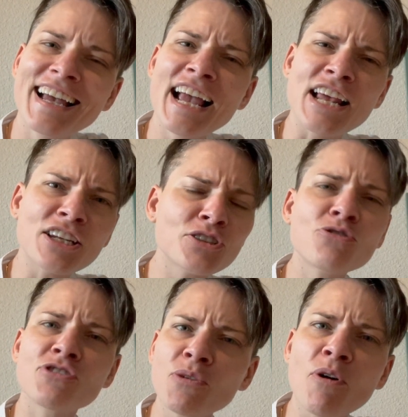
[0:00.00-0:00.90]
and now you
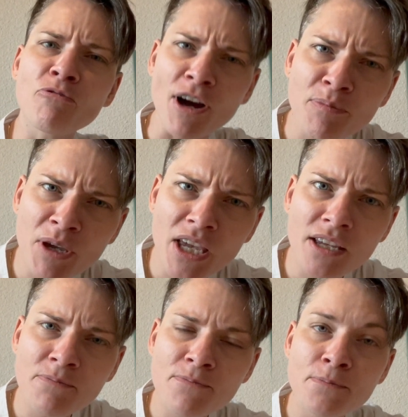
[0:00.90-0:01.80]
still won't fuck me?
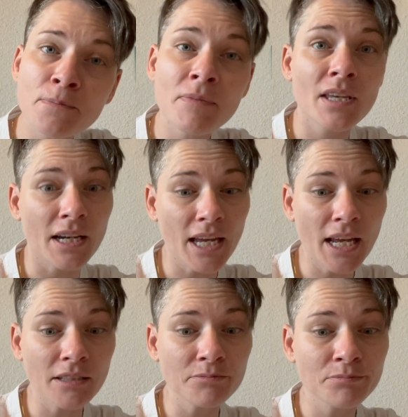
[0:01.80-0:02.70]

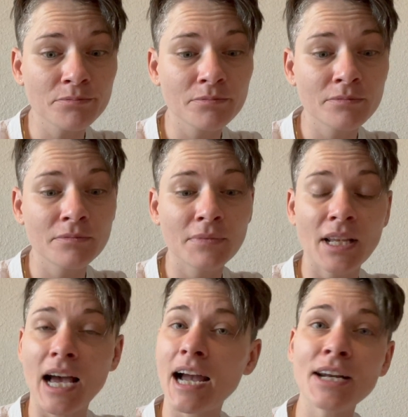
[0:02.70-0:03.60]
Again,
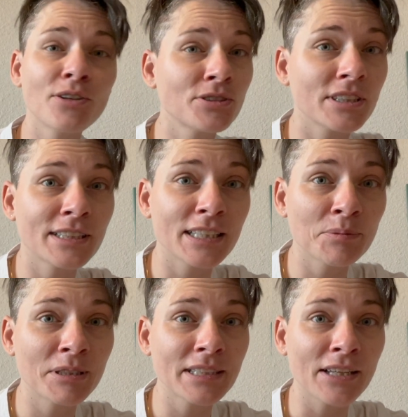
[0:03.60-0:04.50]
I know cis
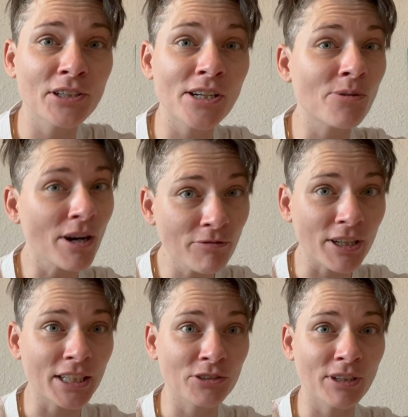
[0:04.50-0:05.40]
lesbians out there who are
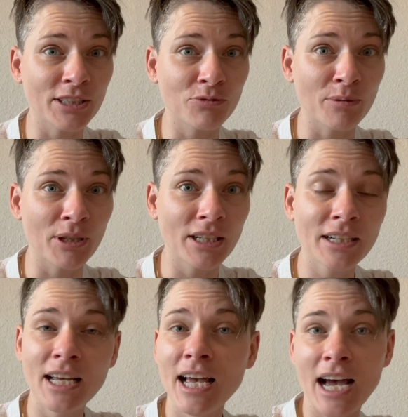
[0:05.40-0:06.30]
fucking trans women.
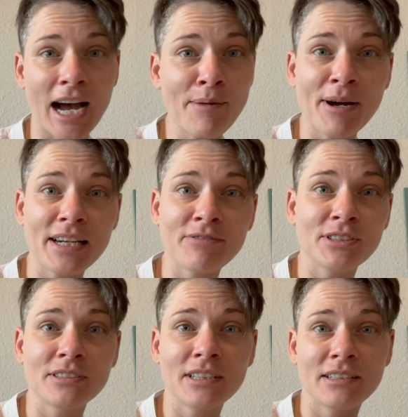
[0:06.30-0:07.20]
I might
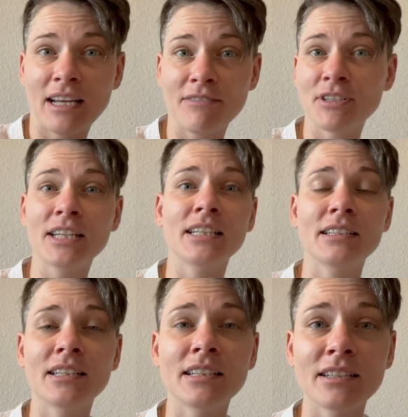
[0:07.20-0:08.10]
even have done it
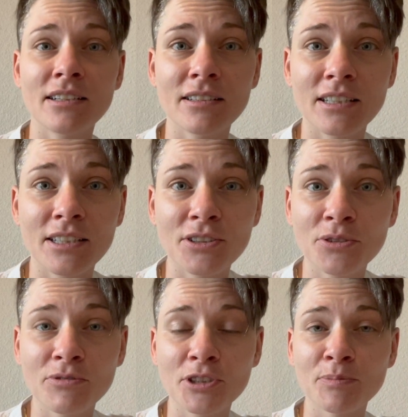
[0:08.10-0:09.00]
in a
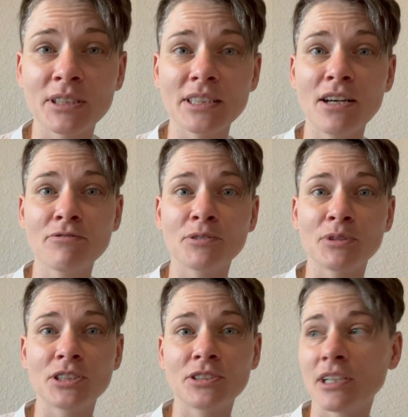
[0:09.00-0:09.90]
universe myself in
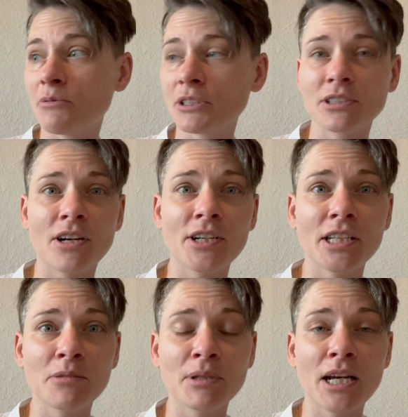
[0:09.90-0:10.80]
which I wasn't already in
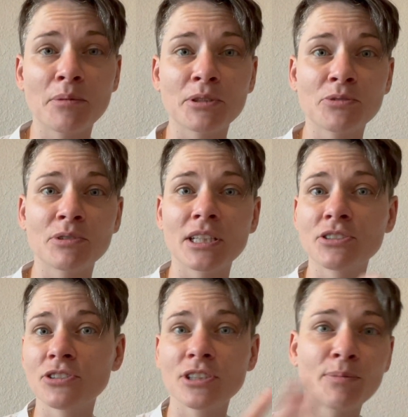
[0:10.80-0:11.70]
a monogamous
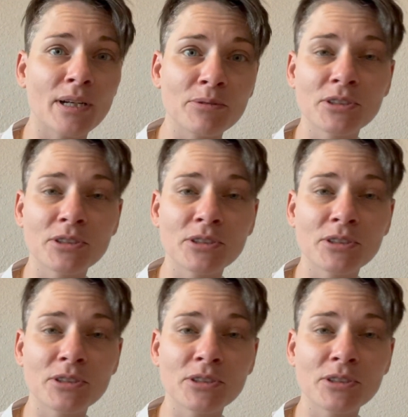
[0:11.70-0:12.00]
relationship and I was